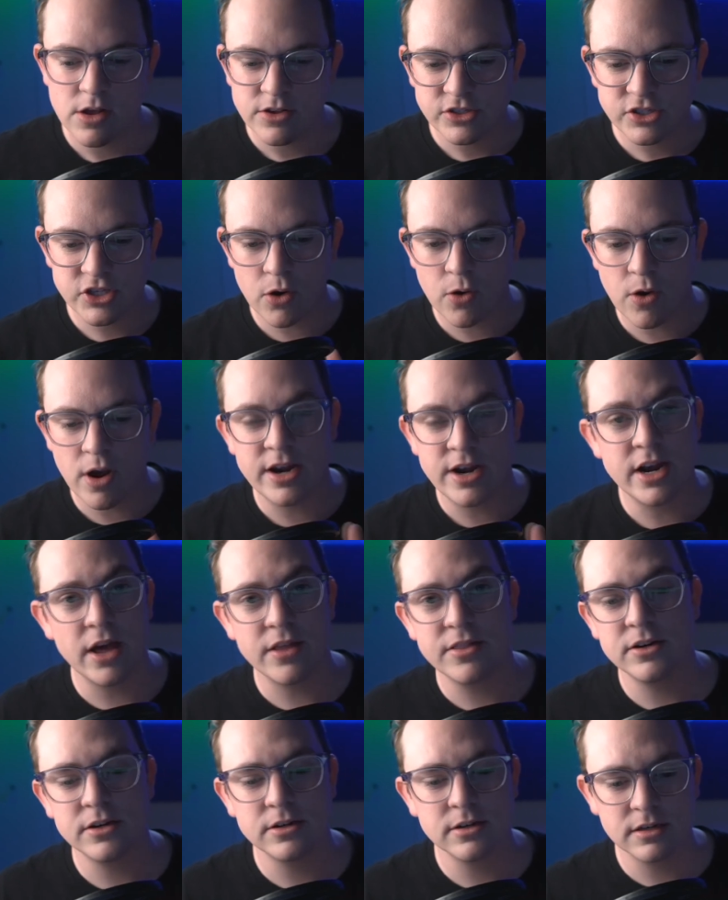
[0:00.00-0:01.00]
So
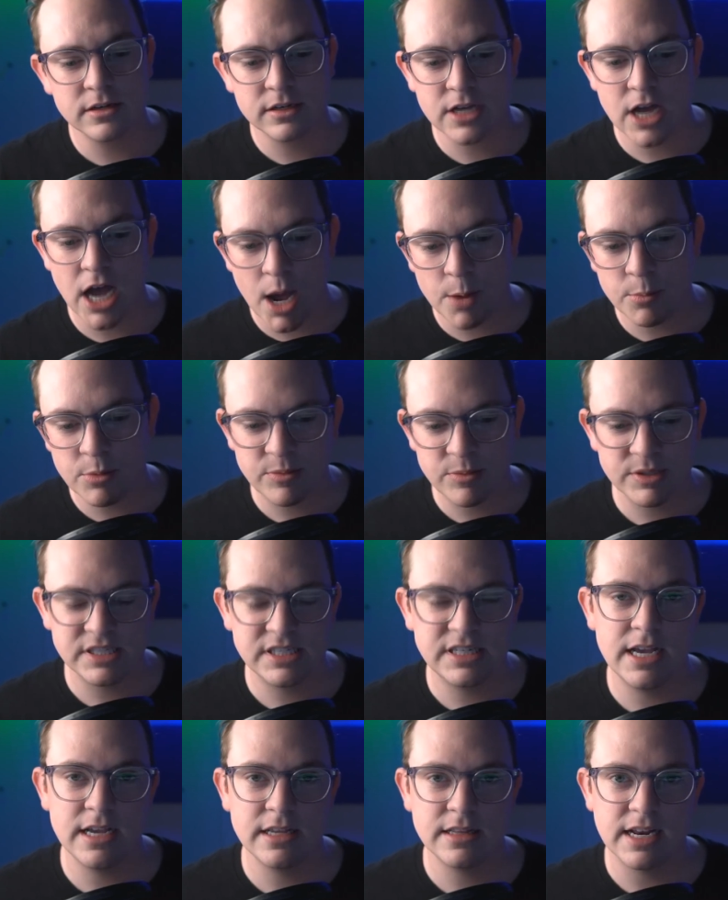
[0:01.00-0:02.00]
another common
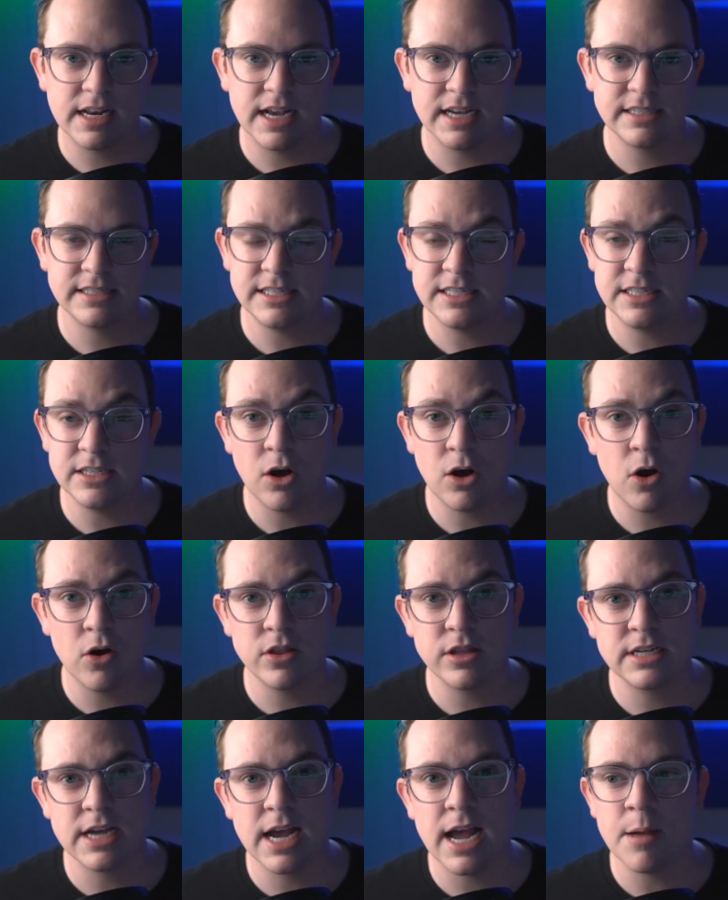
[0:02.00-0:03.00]
mistake that I see
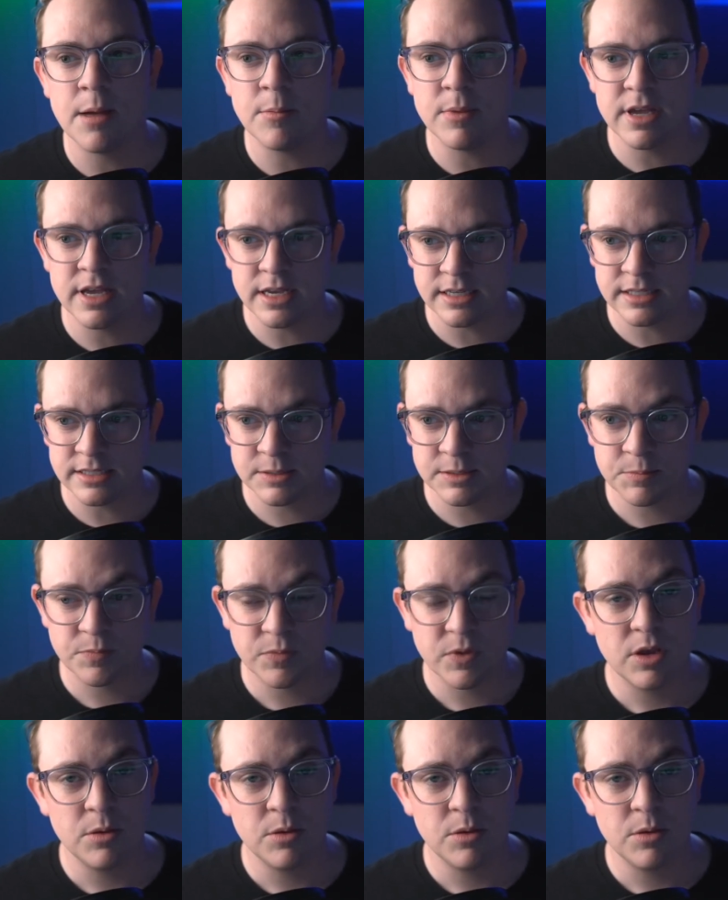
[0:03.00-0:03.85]
all the time is